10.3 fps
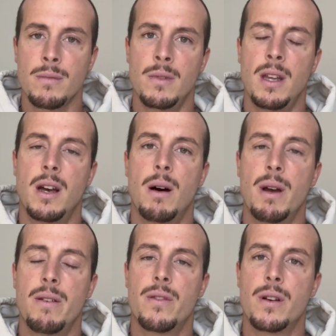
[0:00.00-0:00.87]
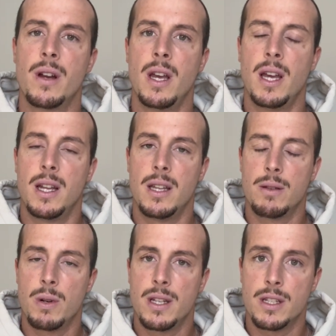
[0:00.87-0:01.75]
However, this one
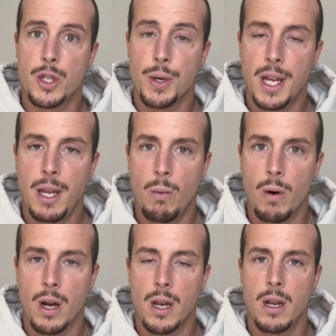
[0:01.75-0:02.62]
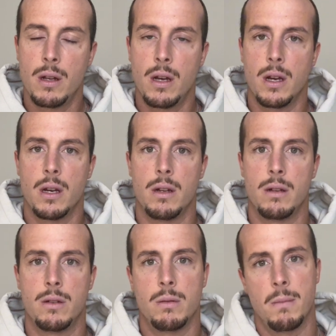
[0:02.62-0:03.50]
is a tricky one
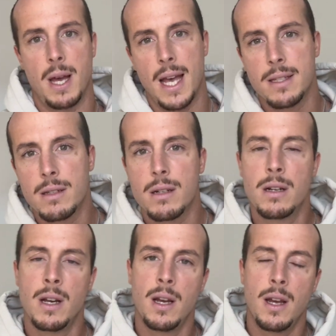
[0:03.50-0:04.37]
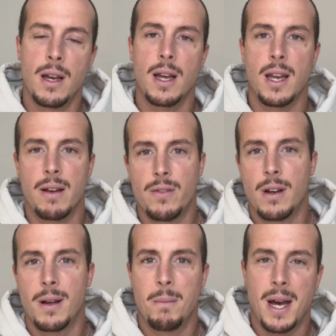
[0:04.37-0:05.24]
to master, and I've
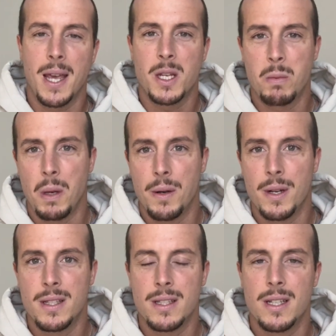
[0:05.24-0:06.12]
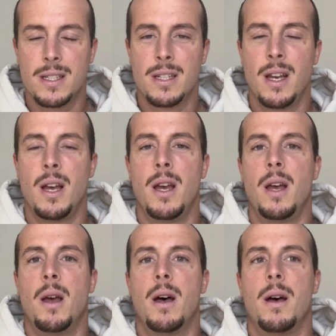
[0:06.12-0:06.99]
done my experiences
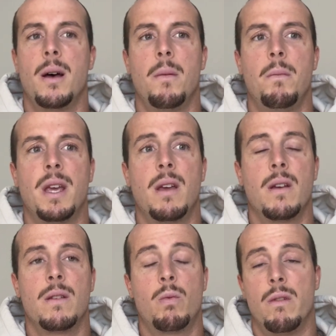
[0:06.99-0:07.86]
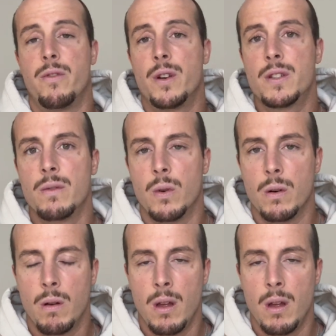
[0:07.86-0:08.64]
because, well, first of all,